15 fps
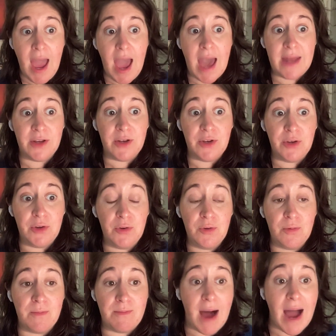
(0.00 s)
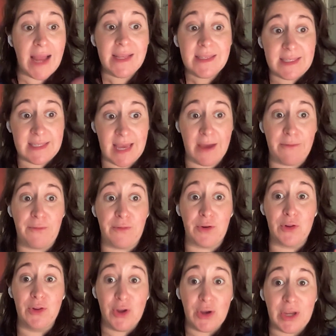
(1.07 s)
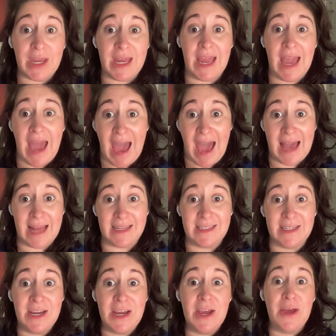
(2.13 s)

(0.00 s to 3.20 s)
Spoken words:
and a new mindset for looking at